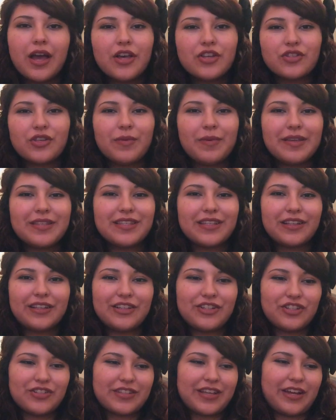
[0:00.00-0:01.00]
So I
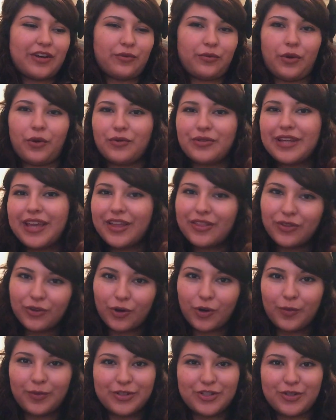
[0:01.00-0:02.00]
basically just kind of rotate through a
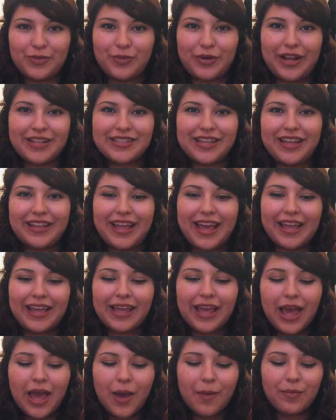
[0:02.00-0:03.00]
whole bunch of brands I like.
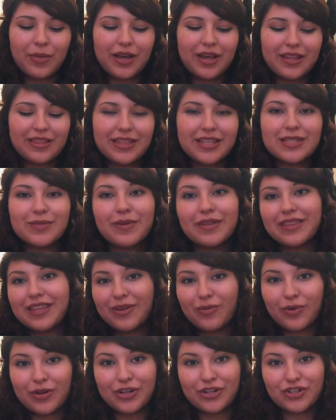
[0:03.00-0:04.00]
But this month
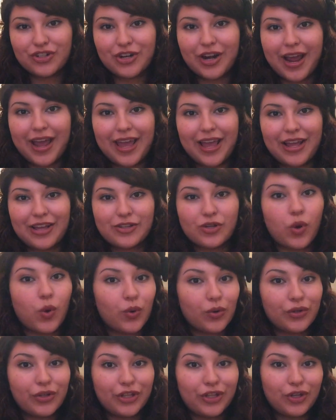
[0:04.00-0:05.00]
I wanted to try a
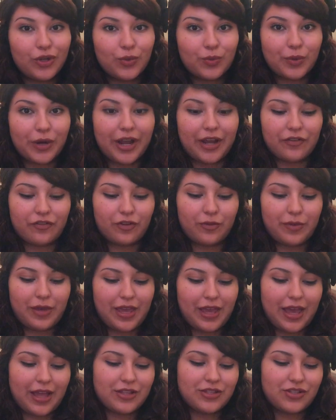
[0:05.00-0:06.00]
totally new brand for
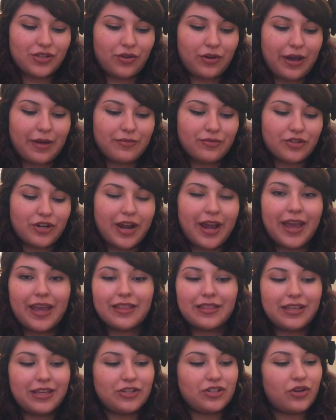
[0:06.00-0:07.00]
me, and so I'm
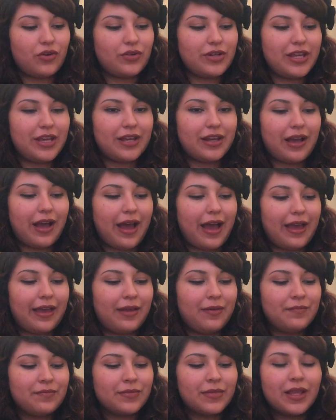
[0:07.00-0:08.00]
trying the
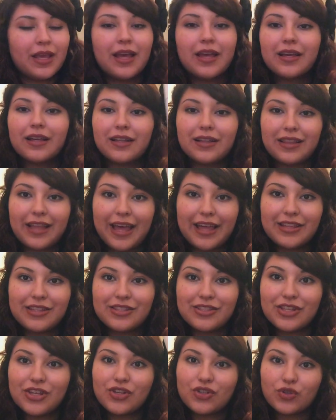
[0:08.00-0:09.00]
Toni&Guy
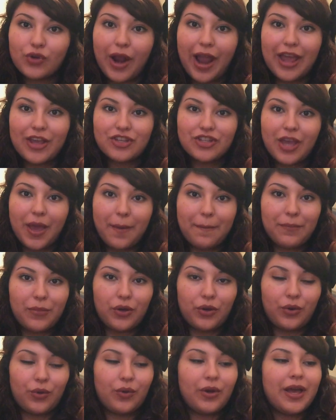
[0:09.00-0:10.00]
Cleanse Dry
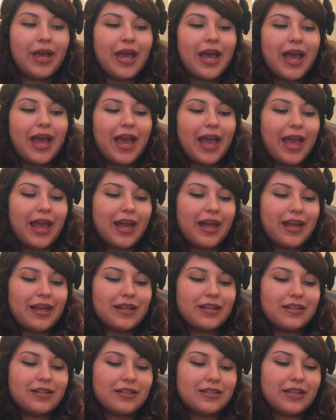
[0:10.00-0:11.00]
Shampoo,
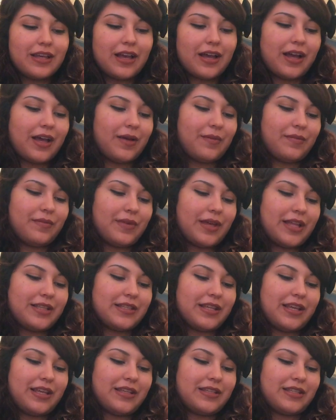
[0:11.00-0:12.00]
and it
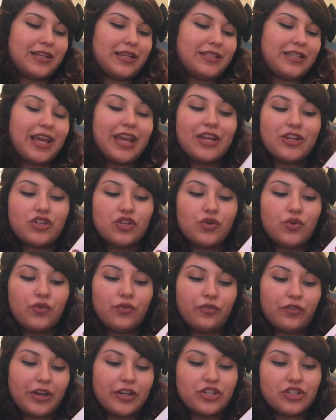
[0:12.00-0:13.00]
says Day
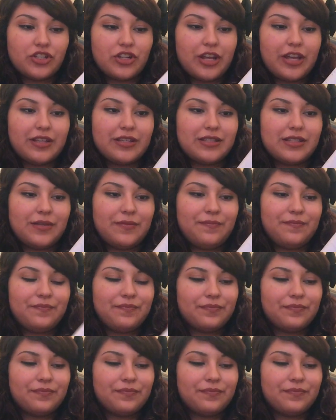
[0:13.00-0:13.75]
2 Freshness.